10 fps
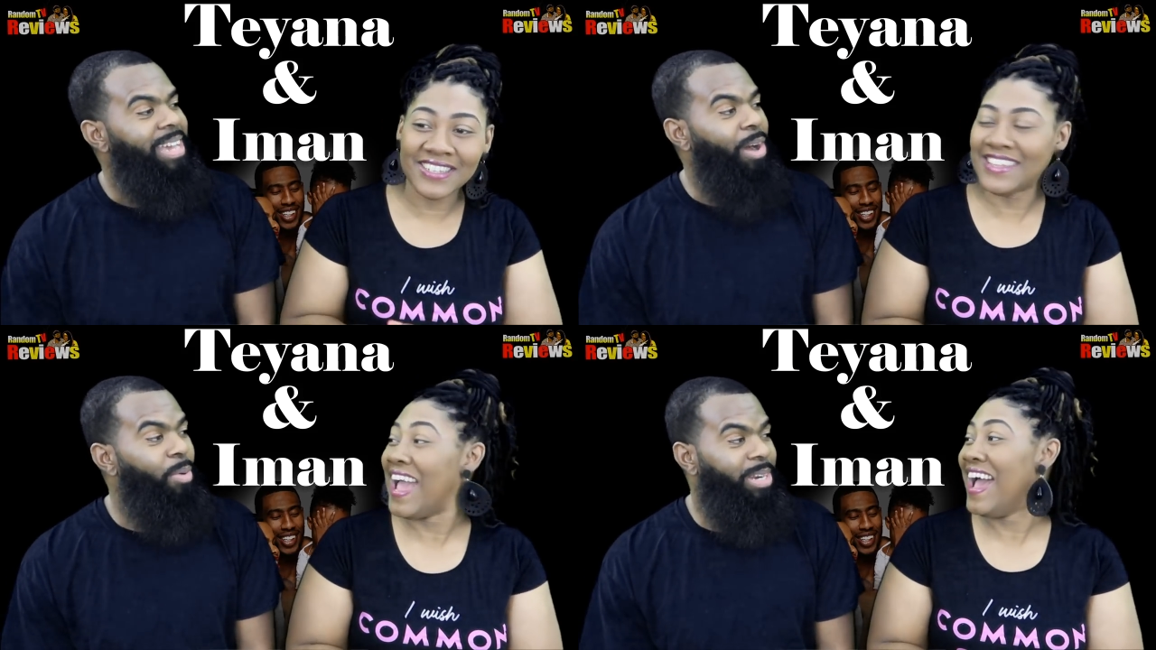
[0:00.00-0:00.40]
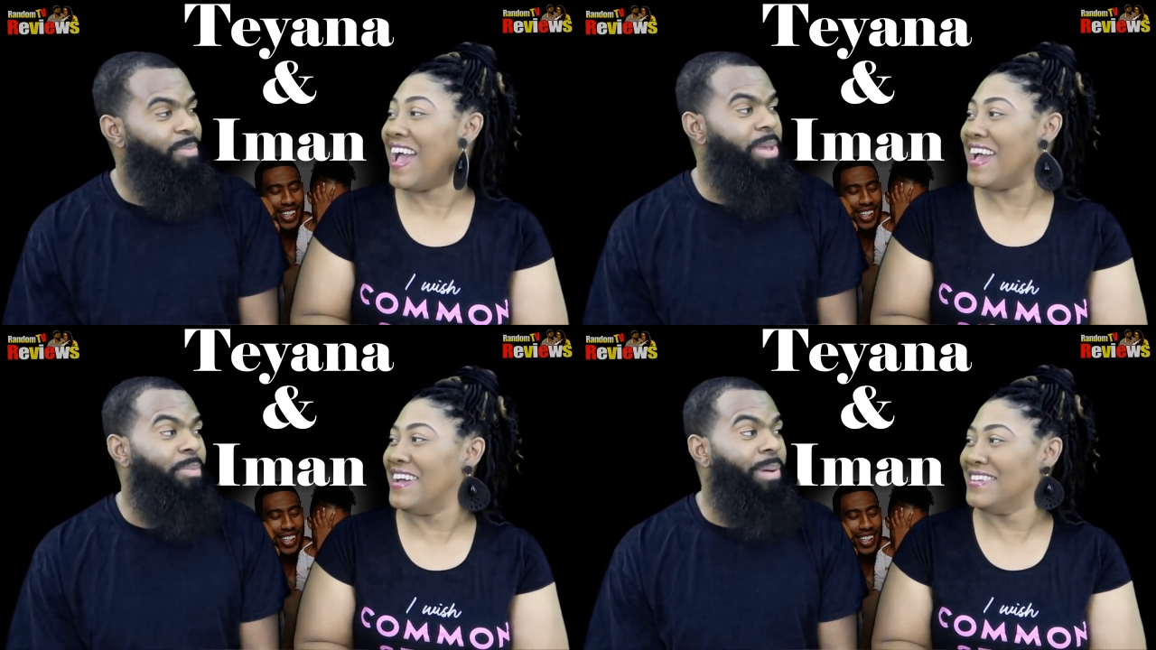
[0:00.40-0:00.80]
Speaker 1: I yeah. wanted
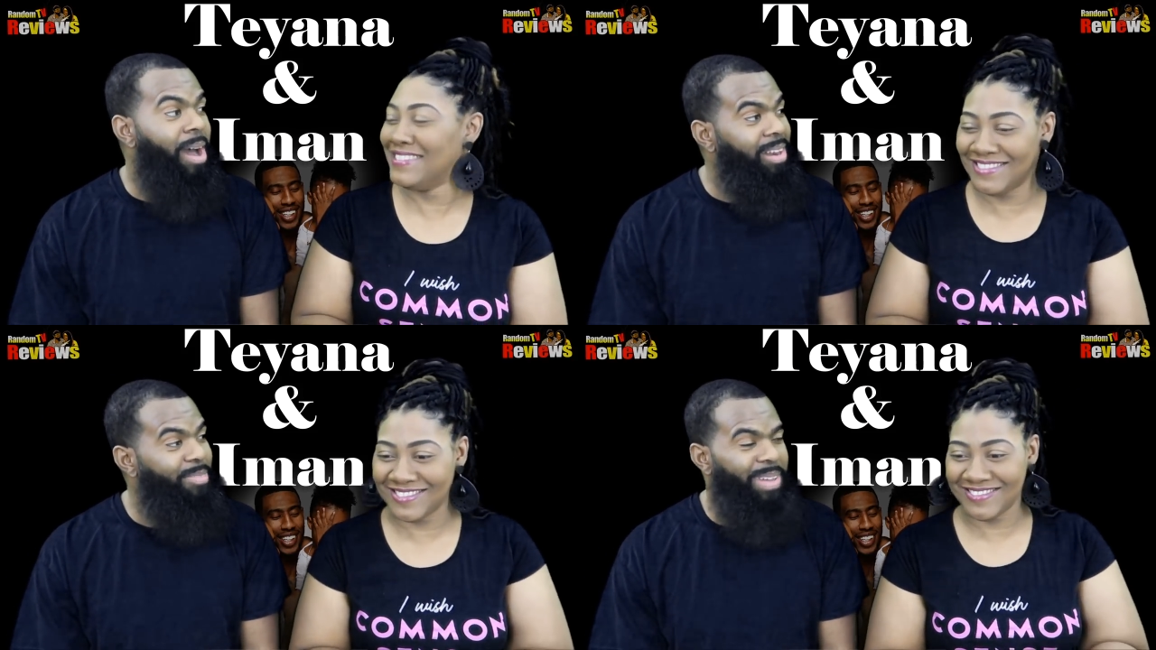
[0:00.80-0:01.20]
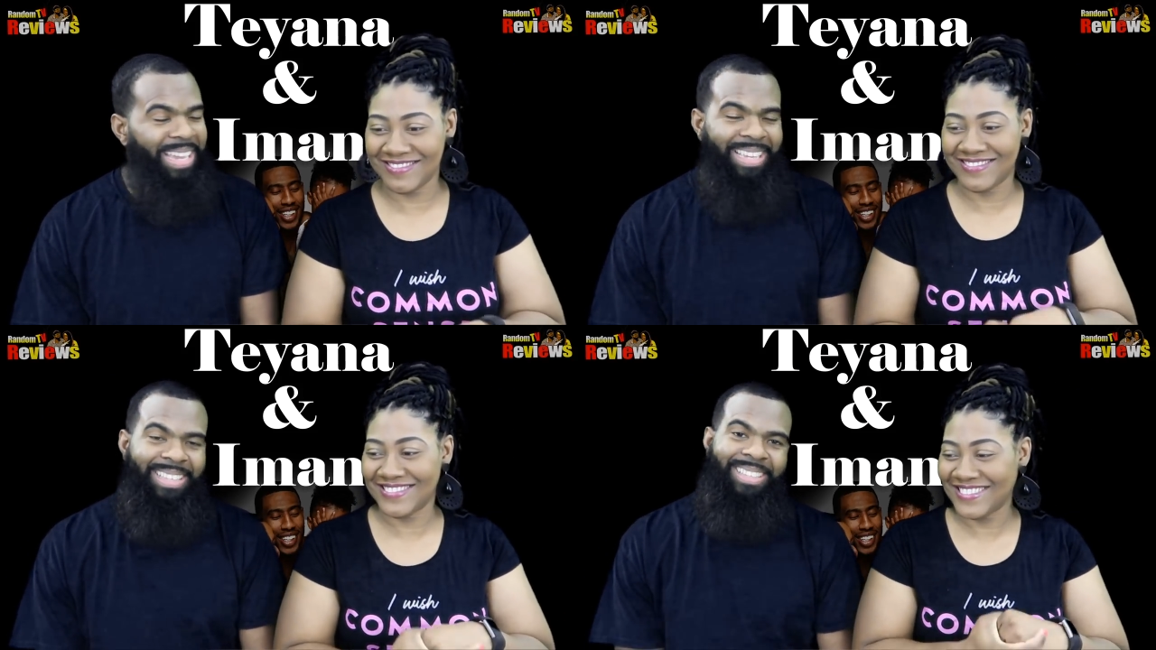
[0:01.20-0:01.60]
to be a baller,
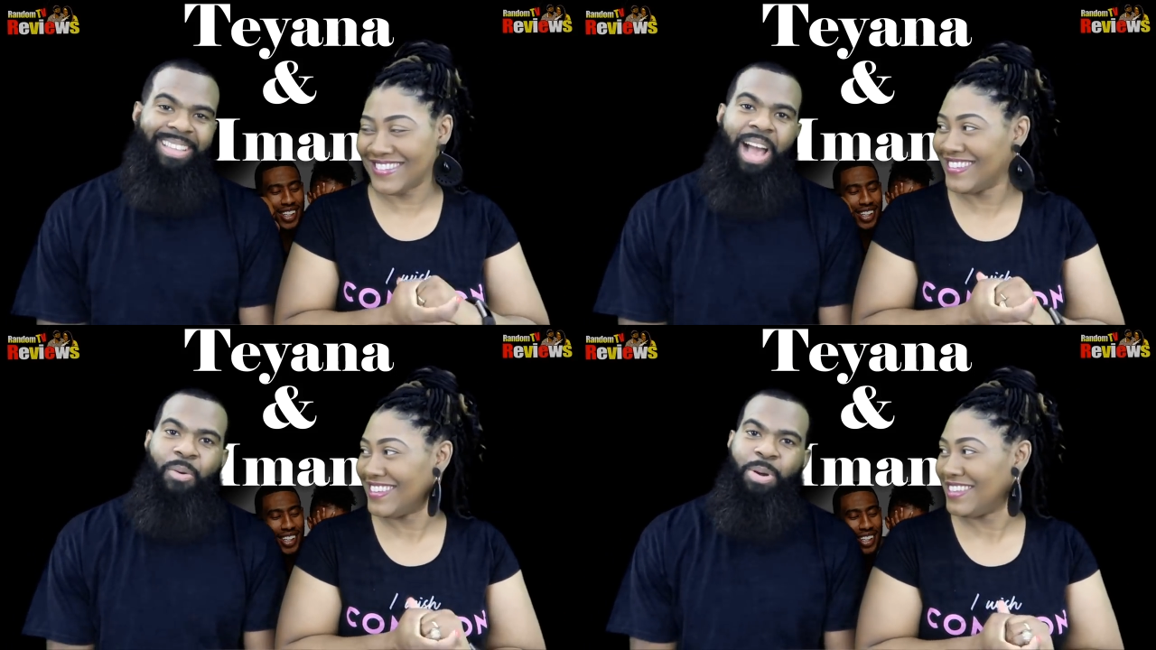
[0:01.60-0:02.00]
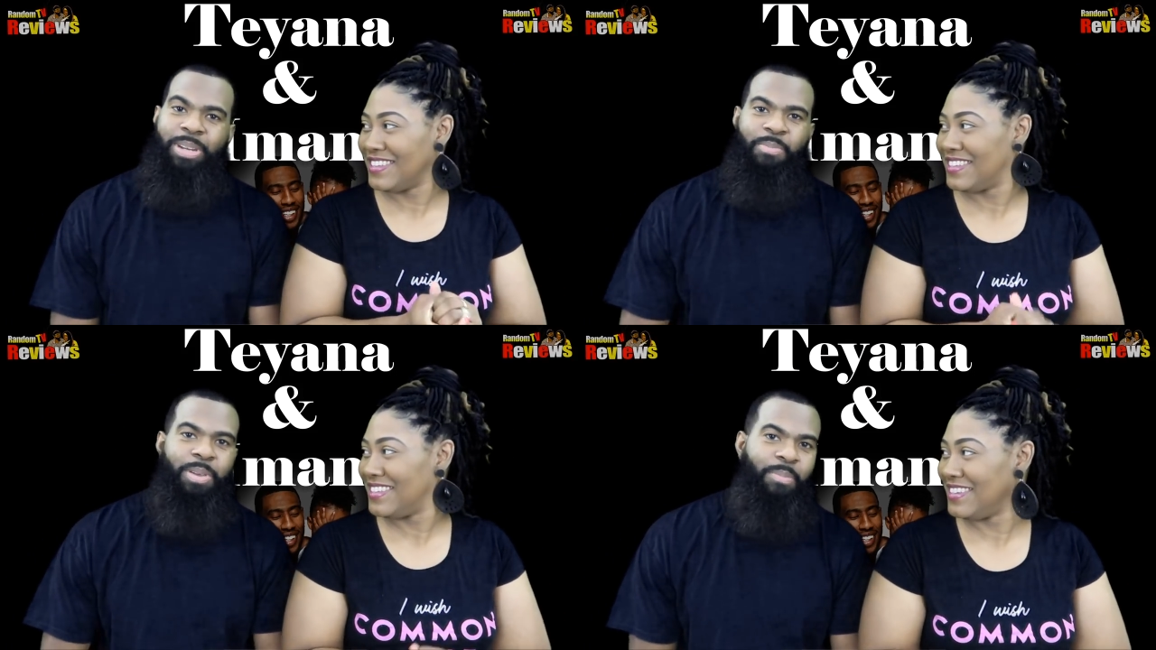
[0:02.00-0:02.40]
man. I
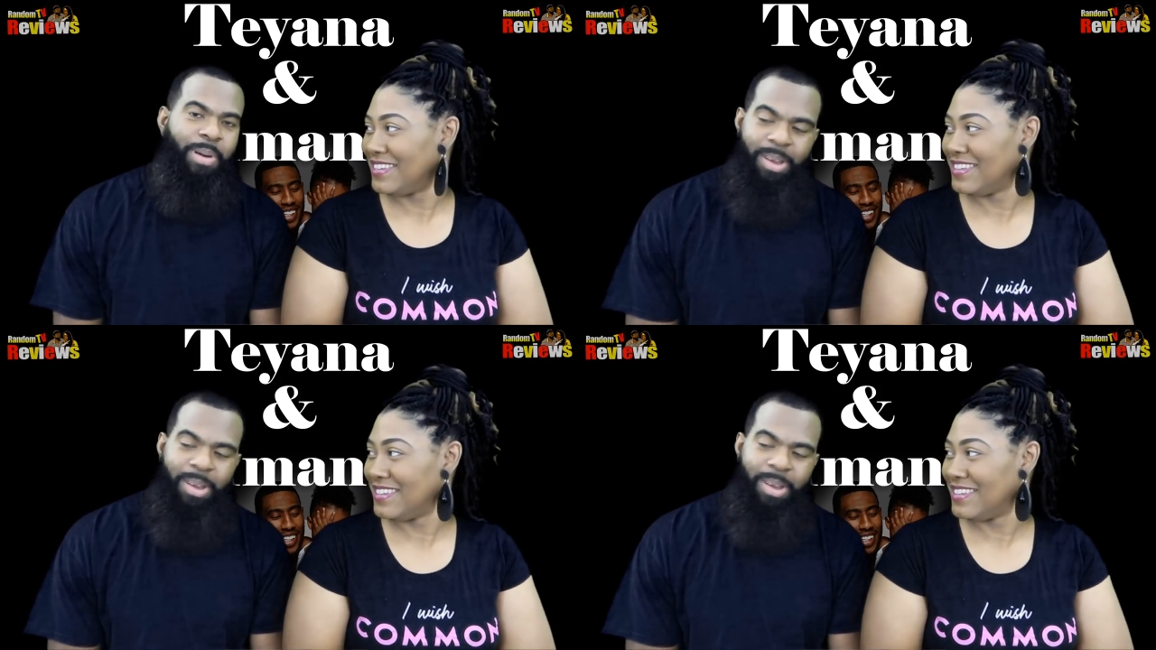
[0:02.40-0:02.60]
wanted to be a